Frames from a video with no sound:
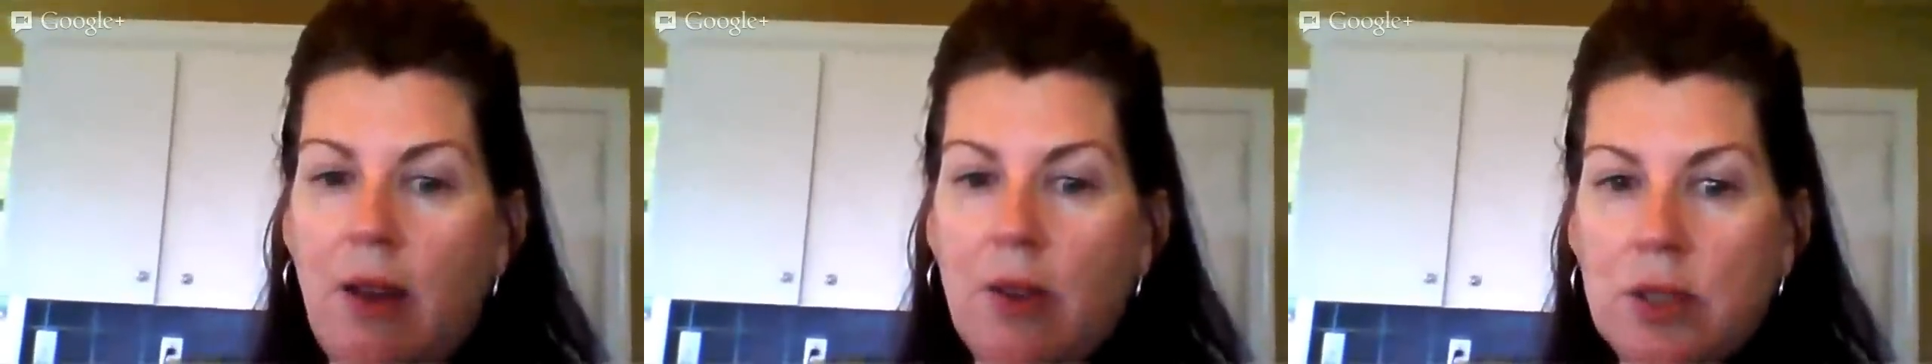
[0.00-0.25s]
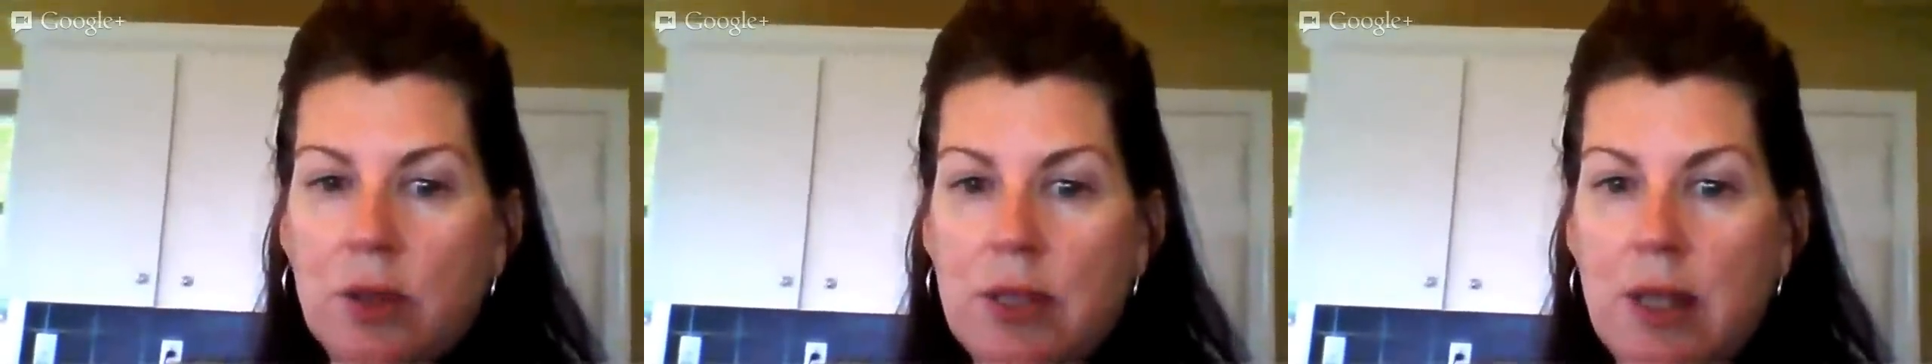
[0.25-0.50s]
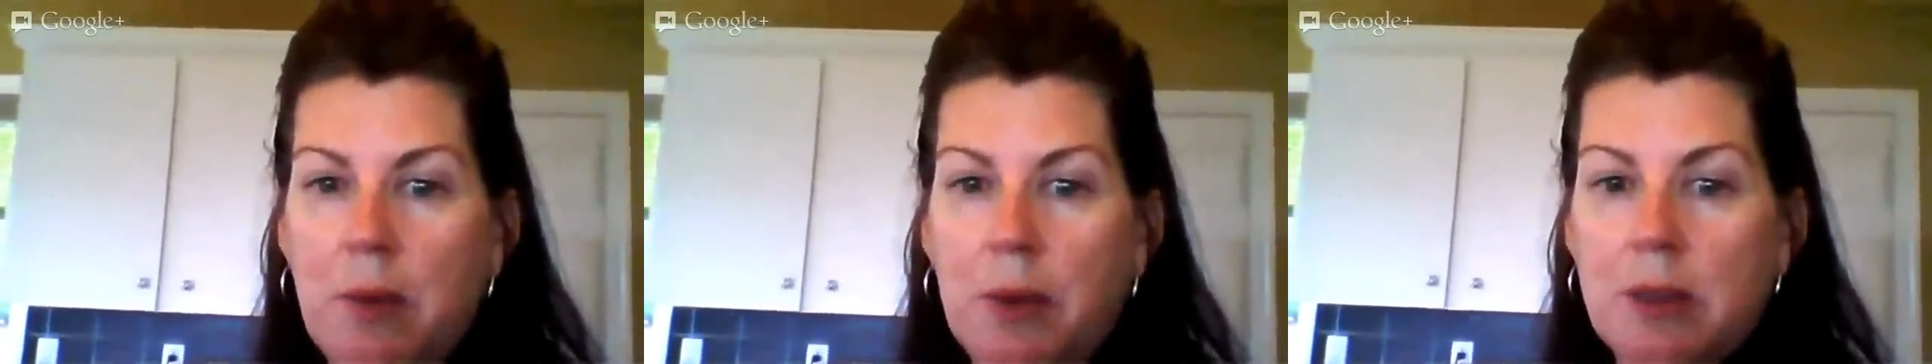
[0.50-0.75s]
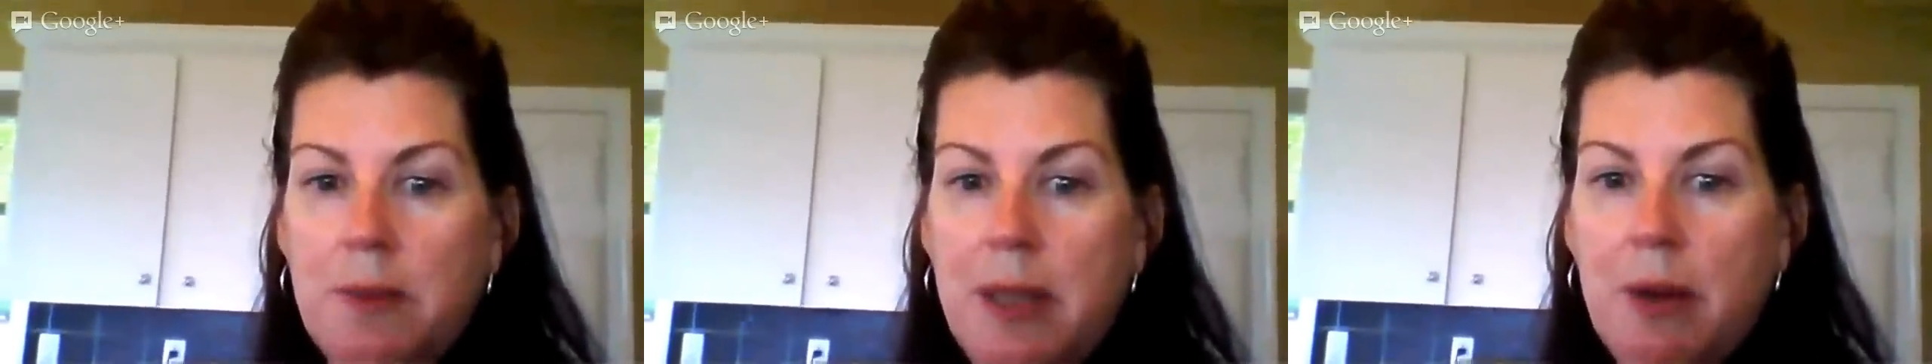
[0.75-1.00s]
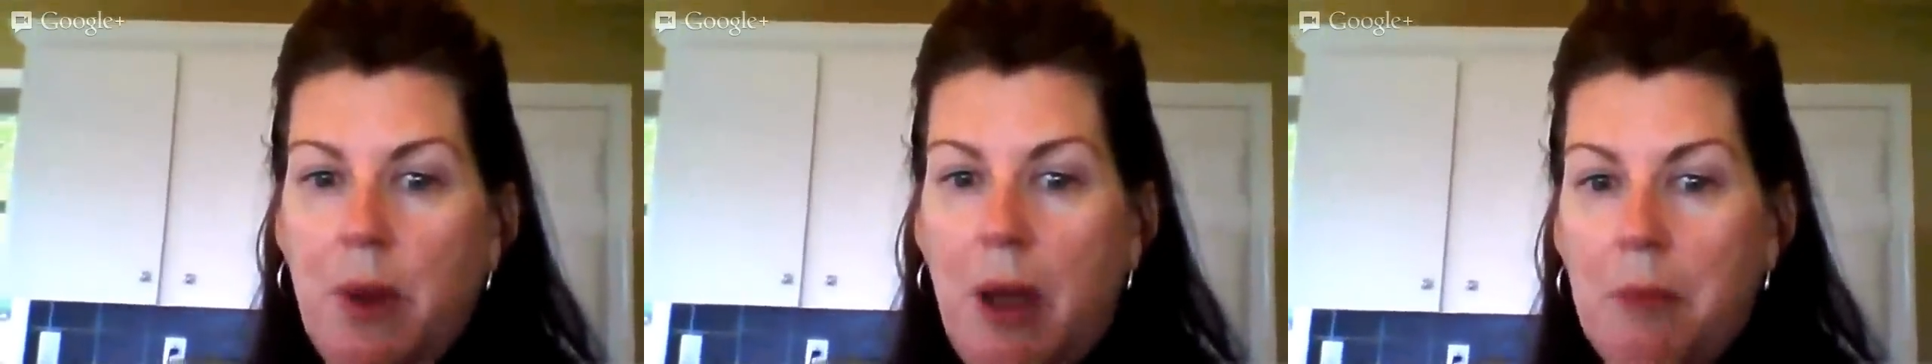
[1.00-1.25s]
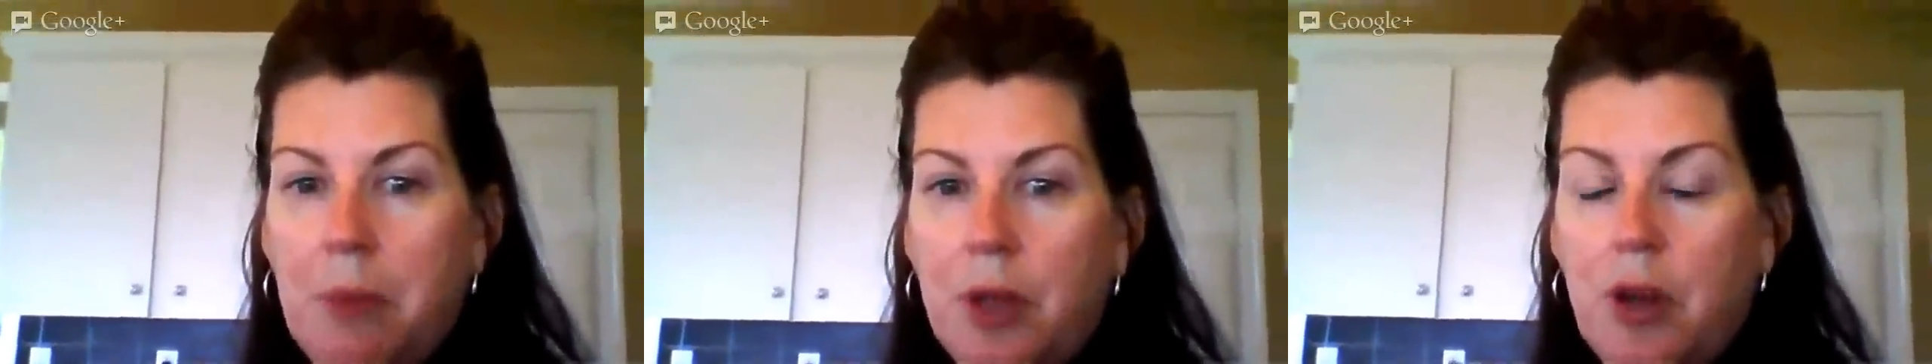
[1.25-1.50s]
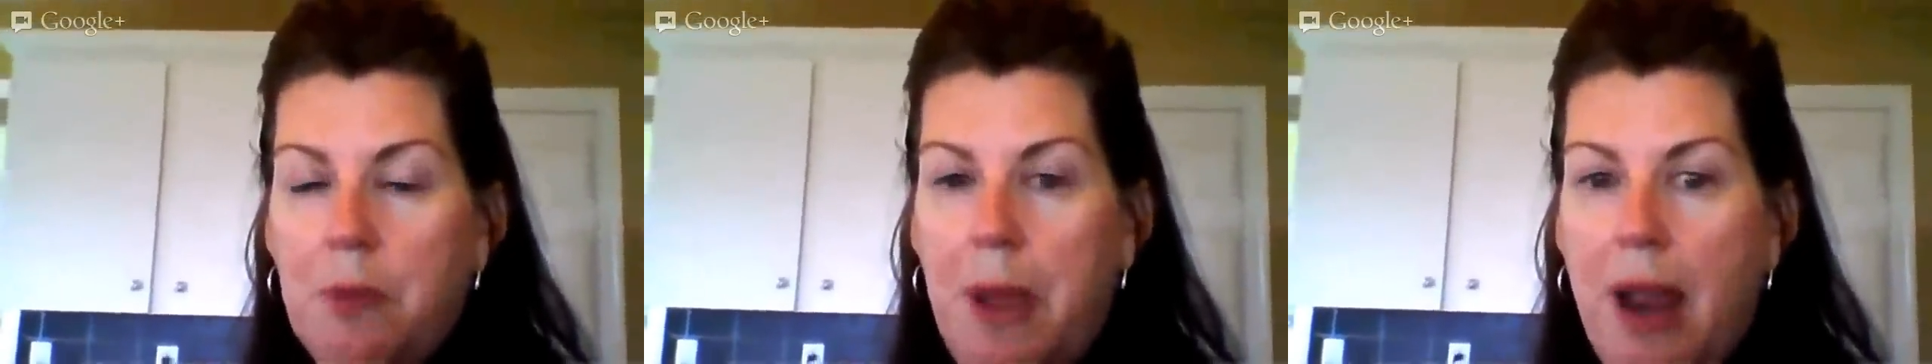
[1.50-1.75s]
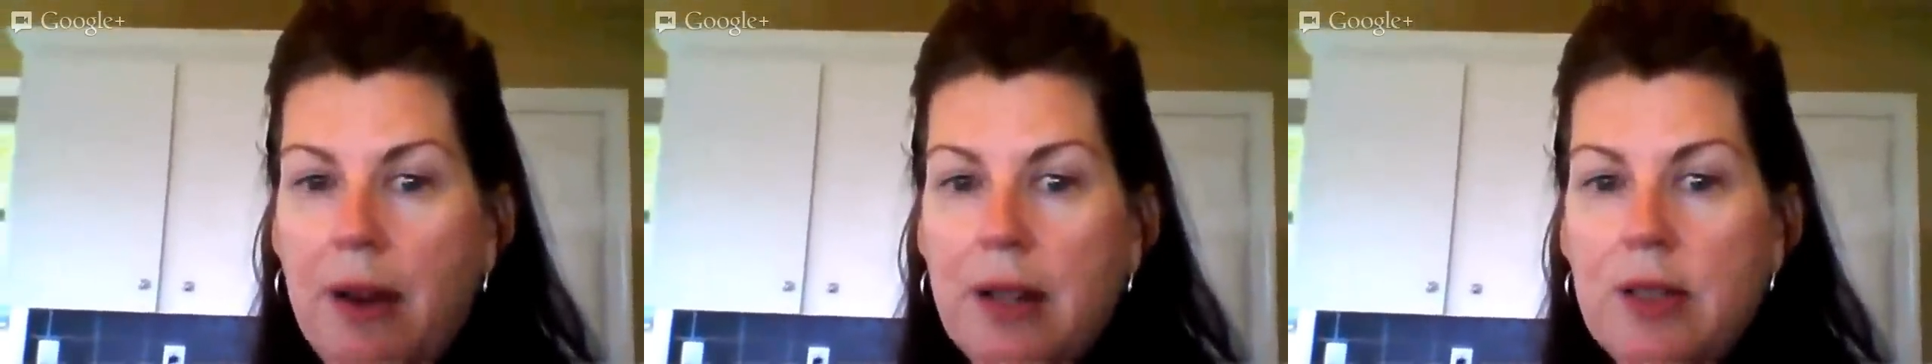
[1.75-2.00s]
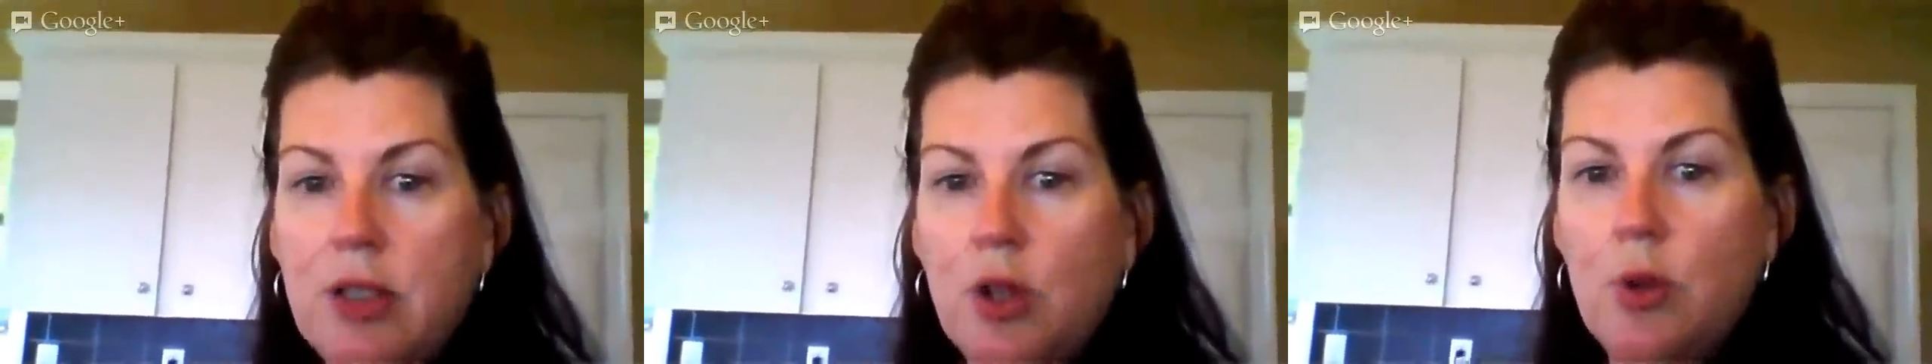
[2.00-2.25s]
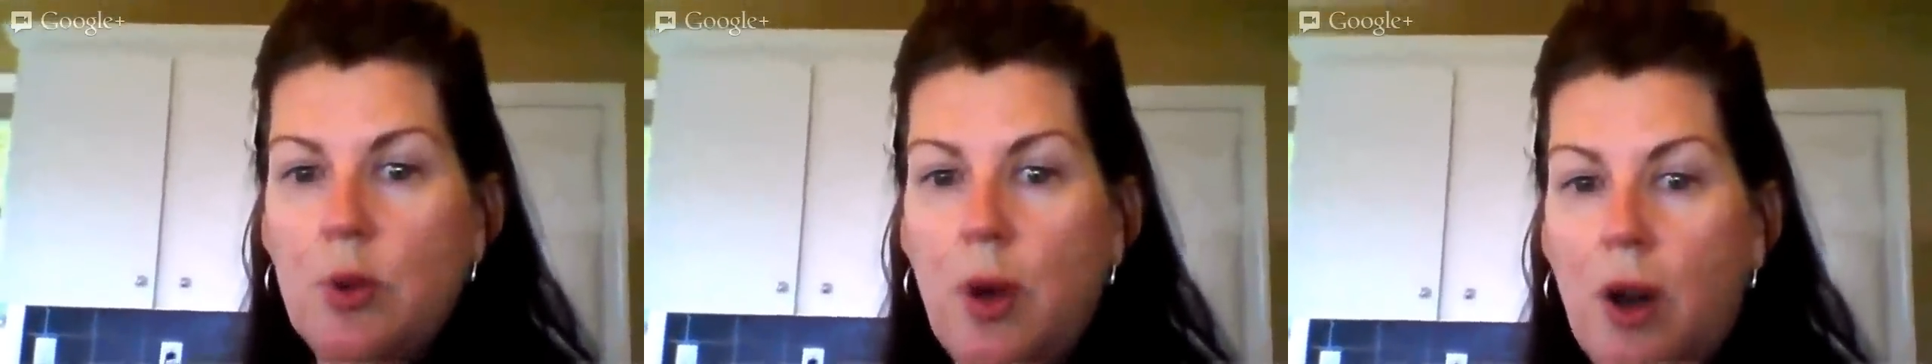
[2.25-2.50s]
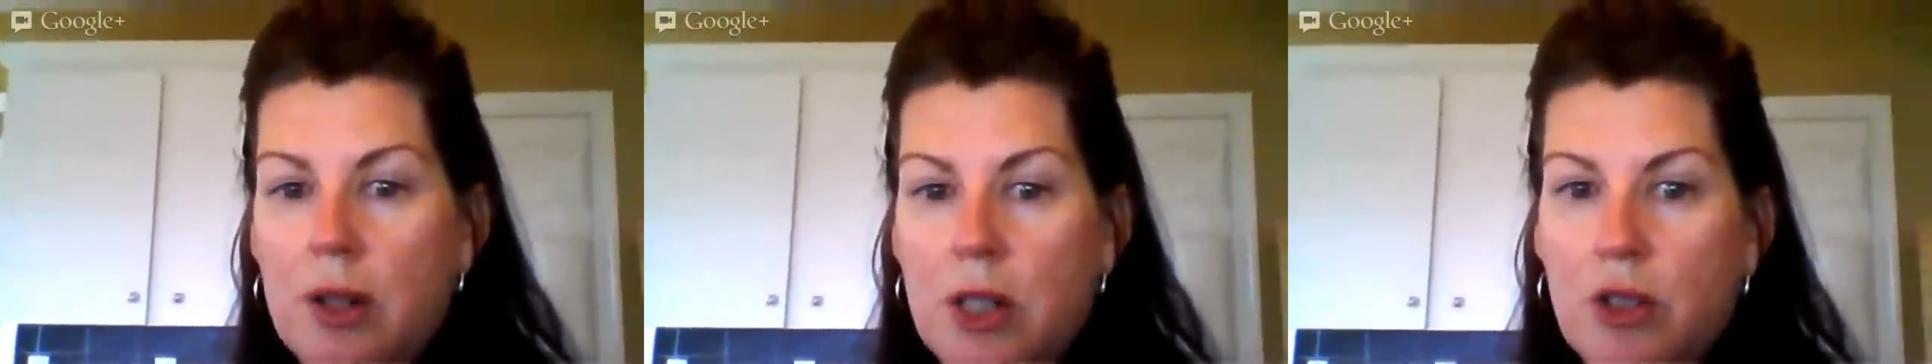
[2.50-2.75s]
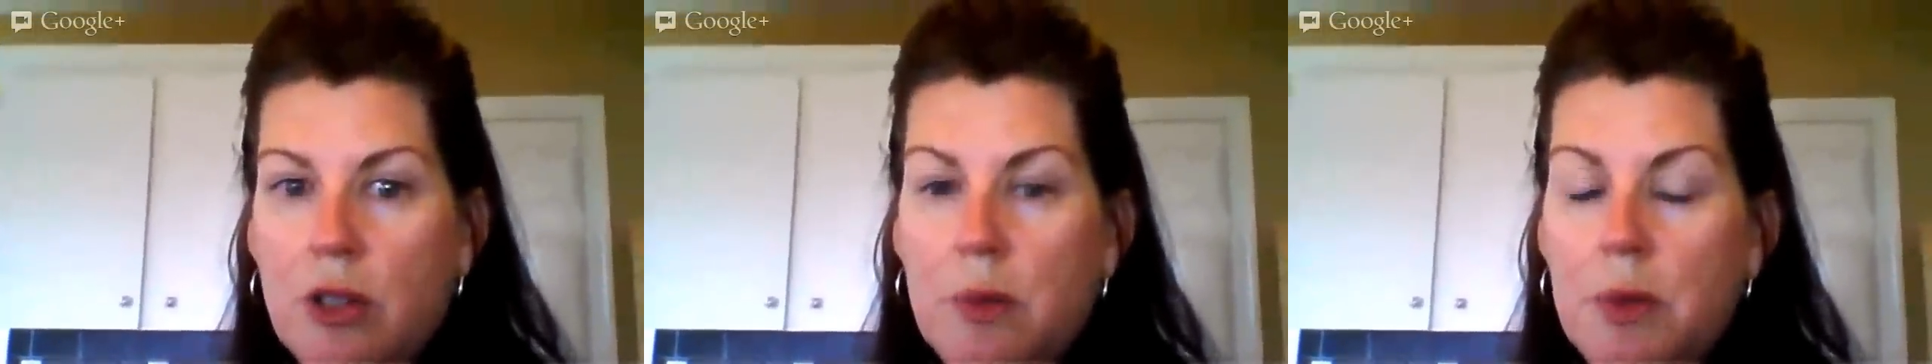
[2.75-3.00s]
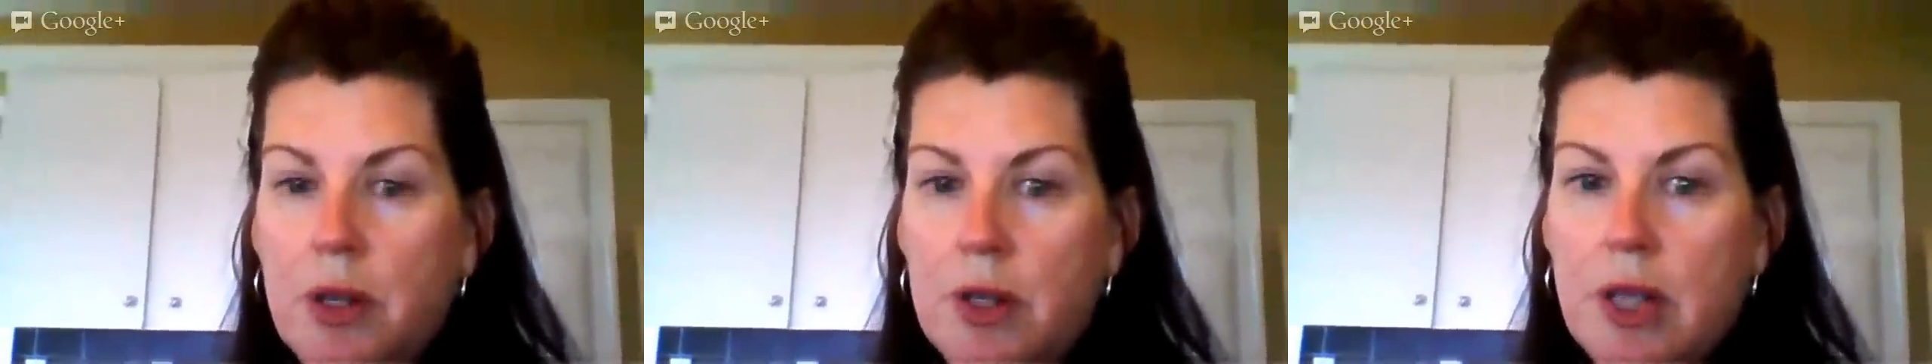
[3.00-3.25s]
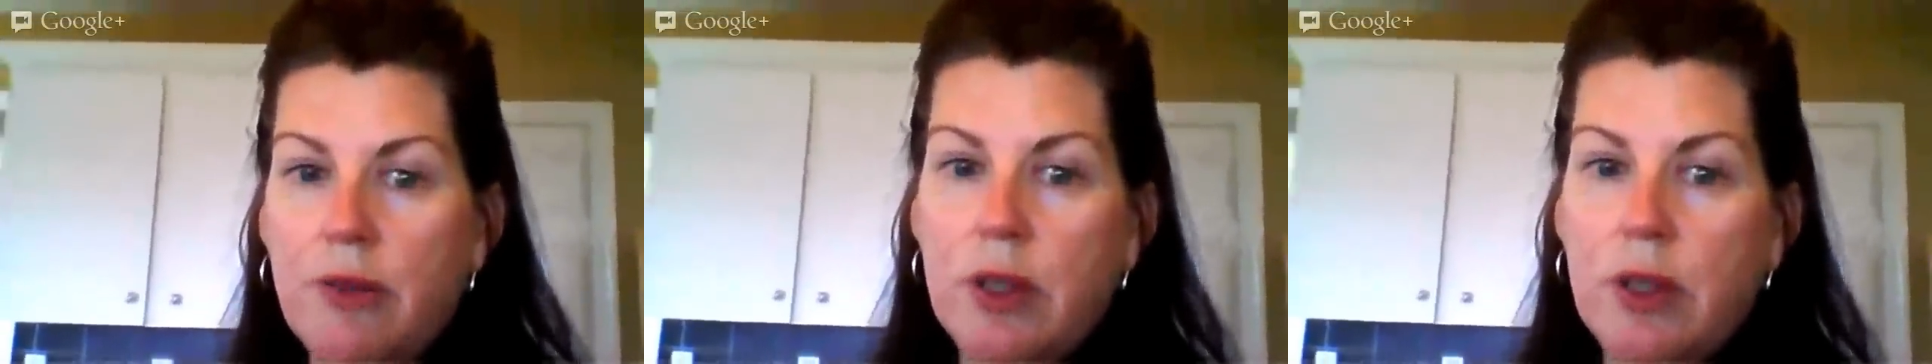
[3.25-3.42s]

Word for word: also was able to meet up with her parents who are distributors of